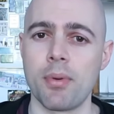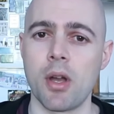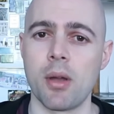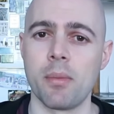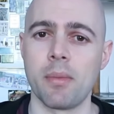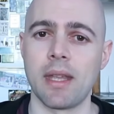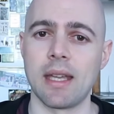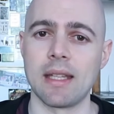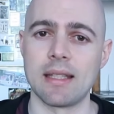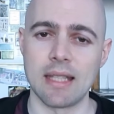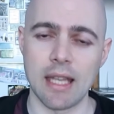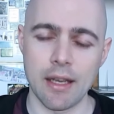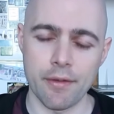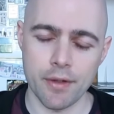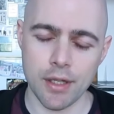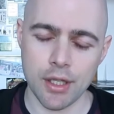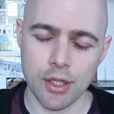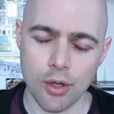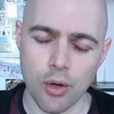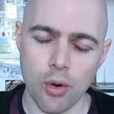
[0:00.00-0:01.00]
permeates
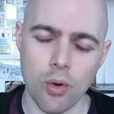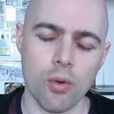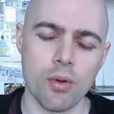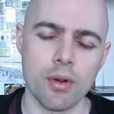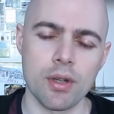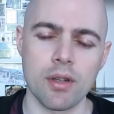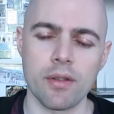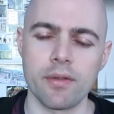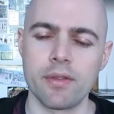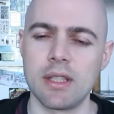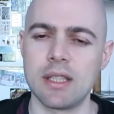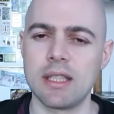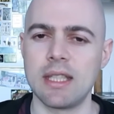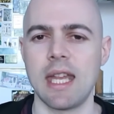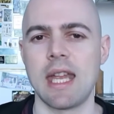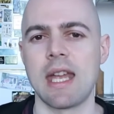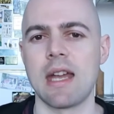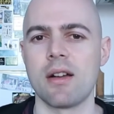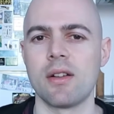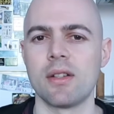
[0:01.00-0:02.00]
every corner of the
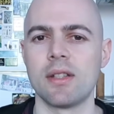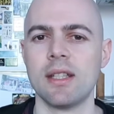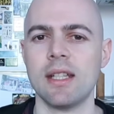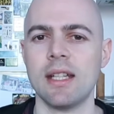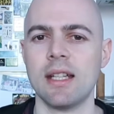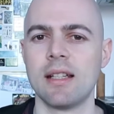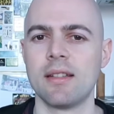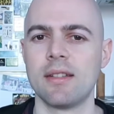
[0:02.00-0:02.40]
town